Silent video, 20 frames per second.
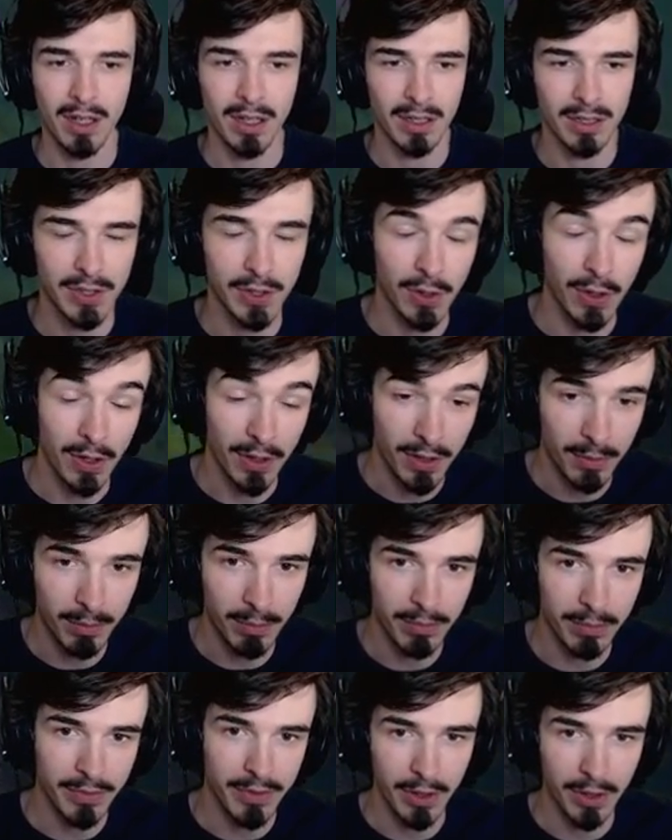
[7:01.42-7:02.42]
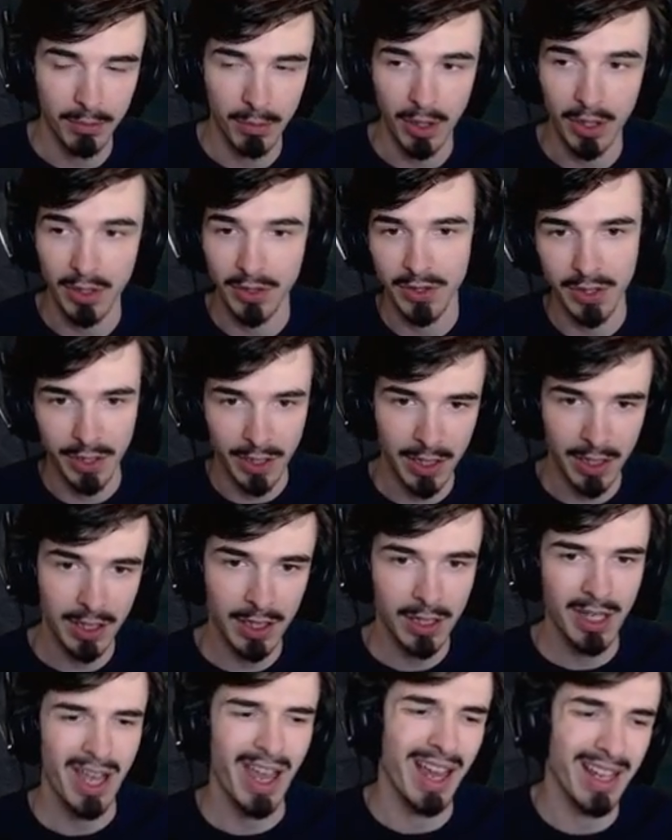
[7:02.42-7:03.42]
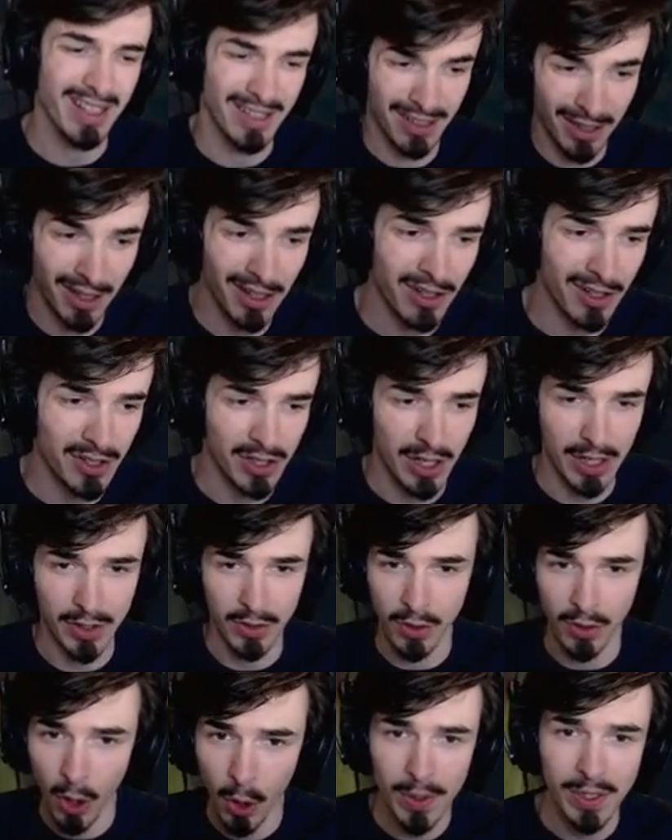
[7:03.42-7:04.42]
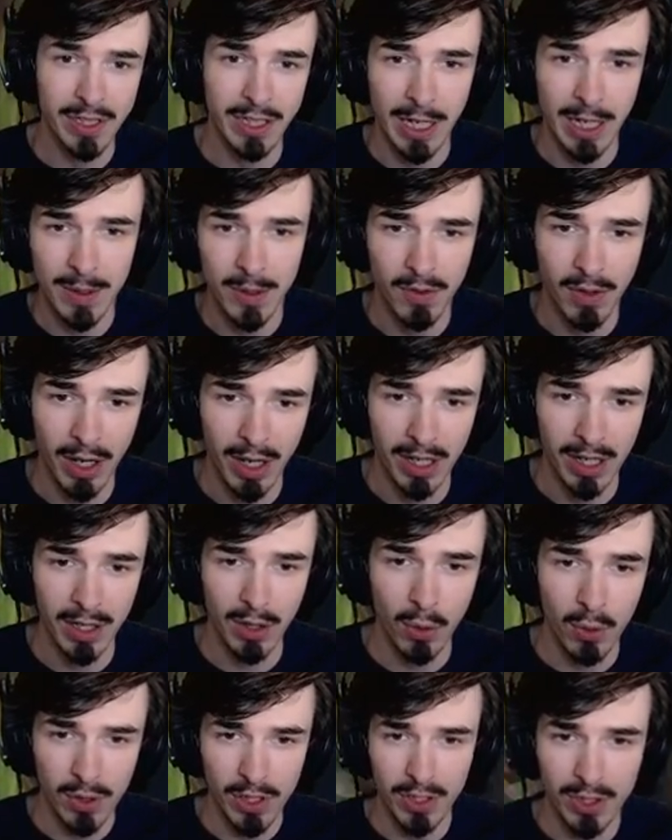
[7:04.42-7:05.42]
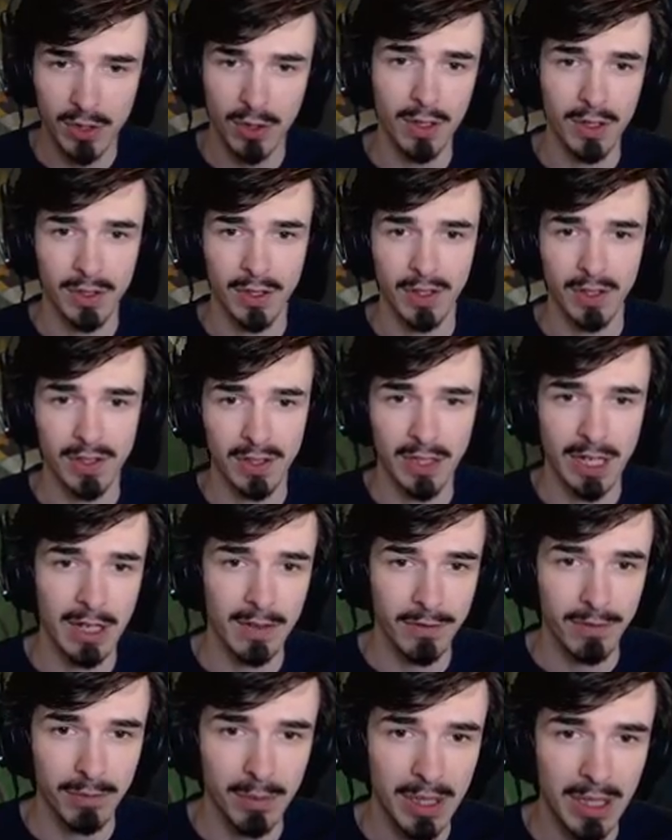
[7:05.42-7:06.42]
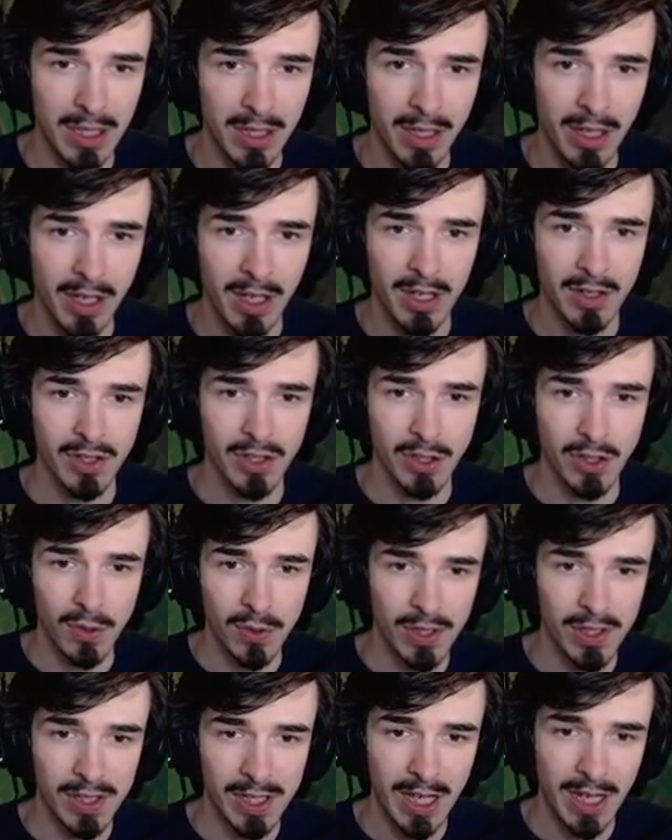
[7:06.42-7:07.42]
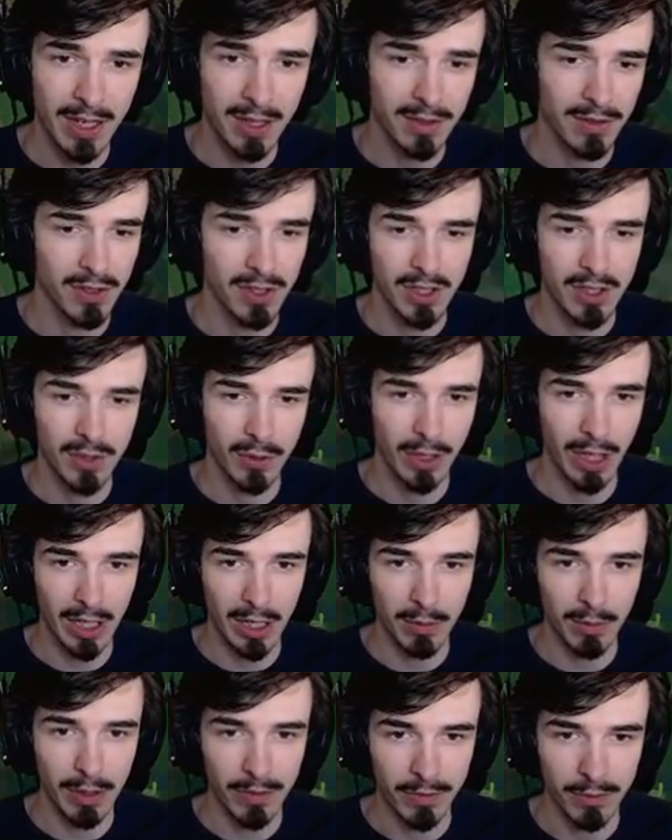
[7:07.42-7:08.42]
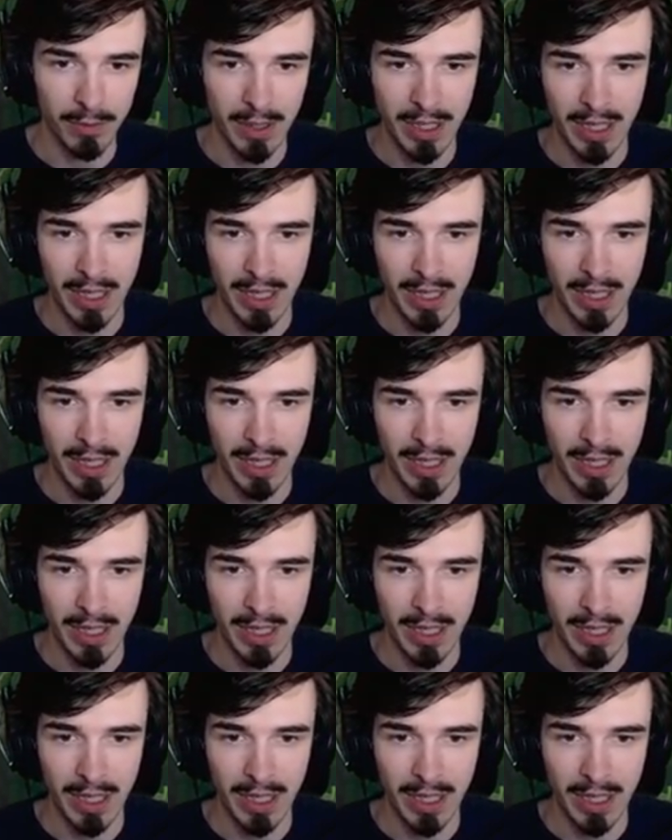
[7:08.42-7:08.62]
sorry, the Master Yi. It's Lux. She has no escapes right here. All she's got is her snare for me. She uses that. She's not getting away from me